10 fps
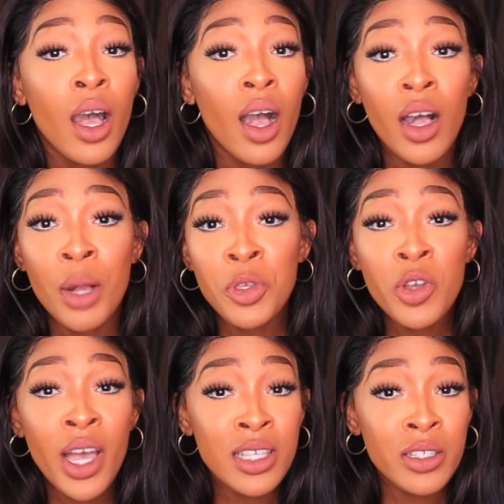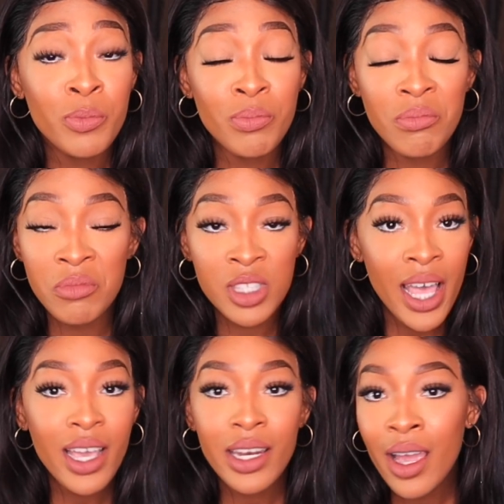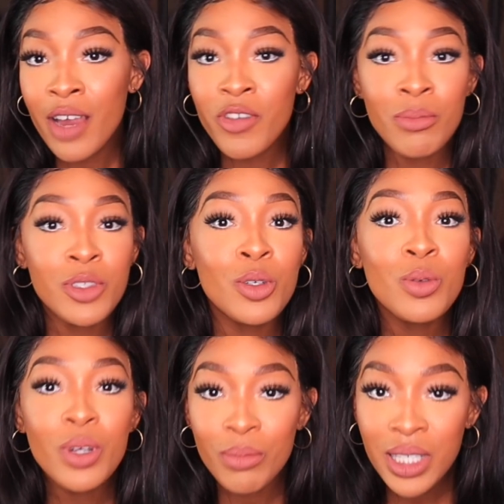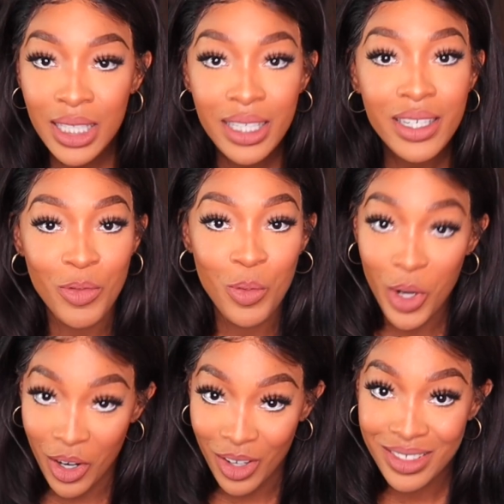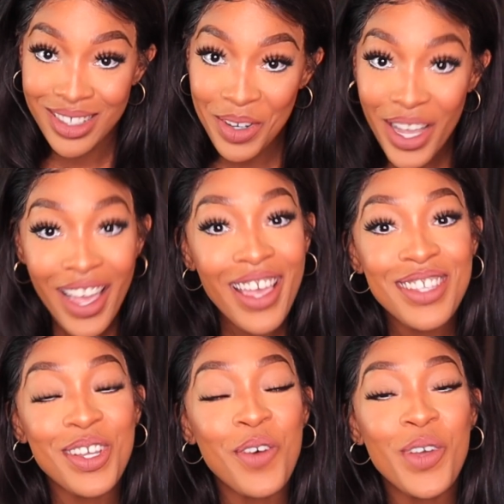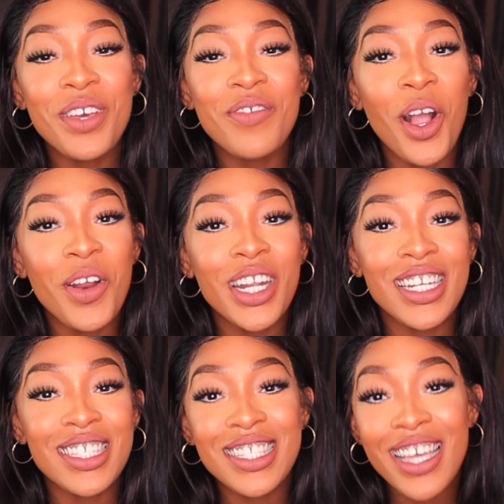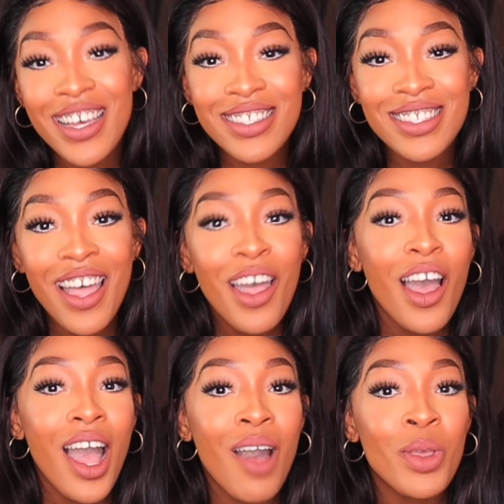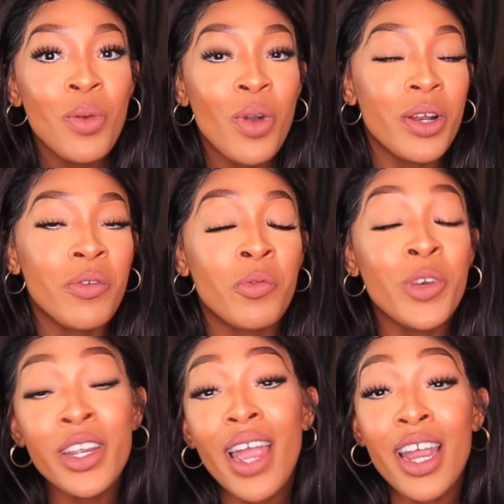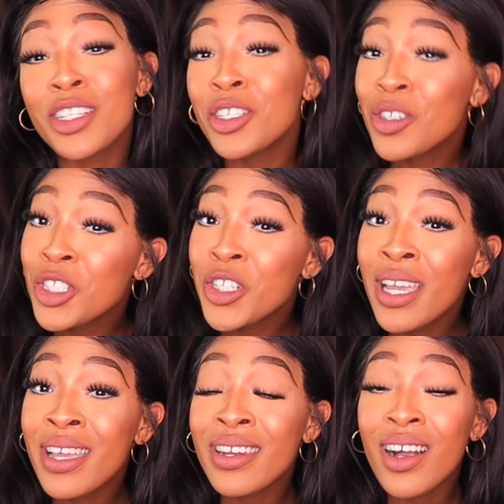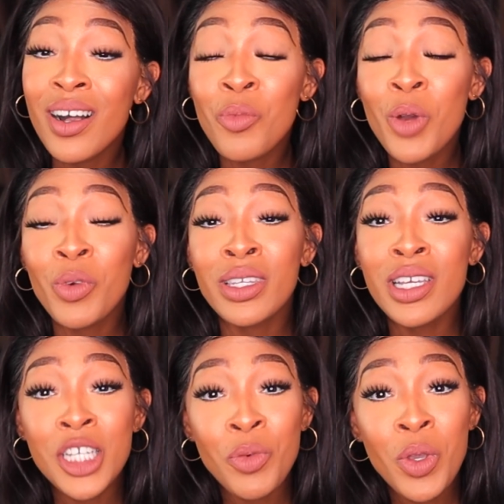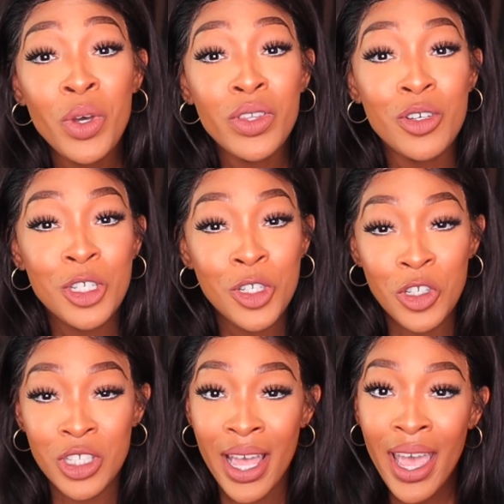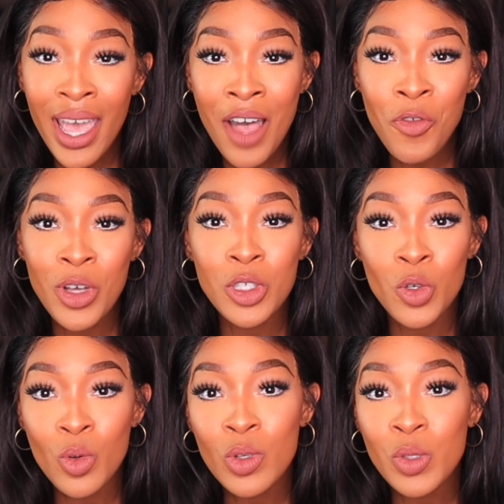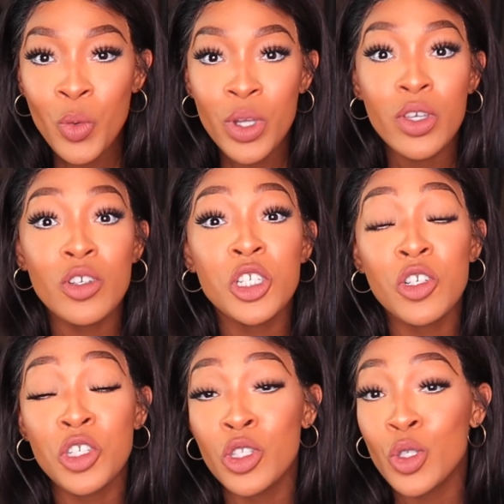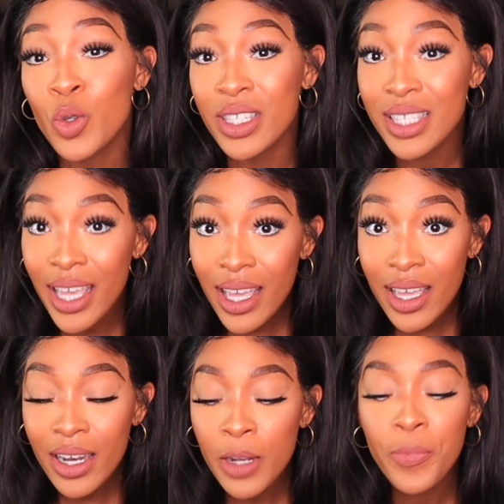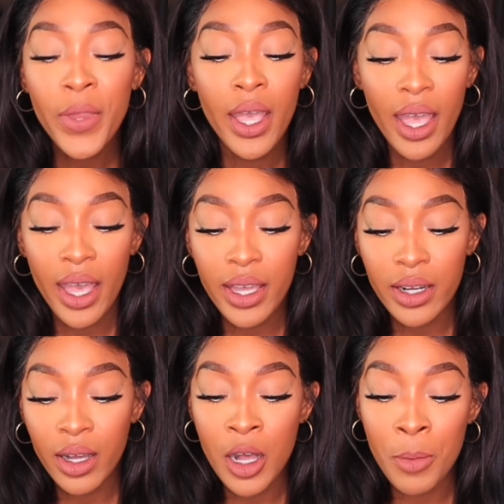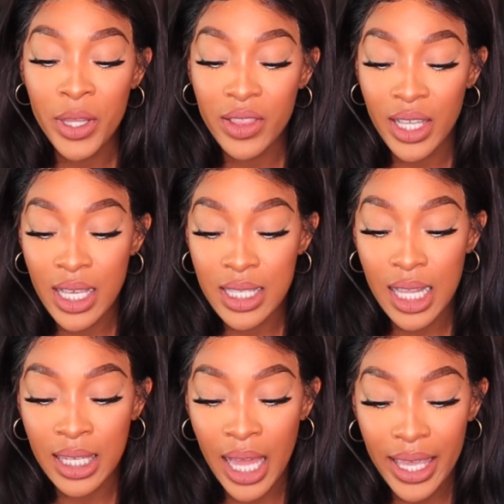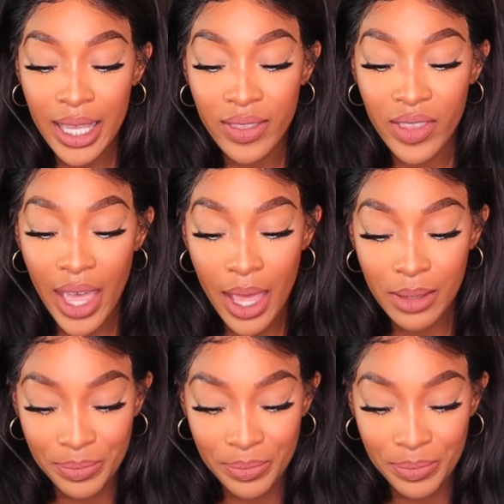Zach and I are from two completely different worlds, okay? So we have already discussed how we want to rear our children, what religion we want those children to have, what schools we want those children to attend, and things like that.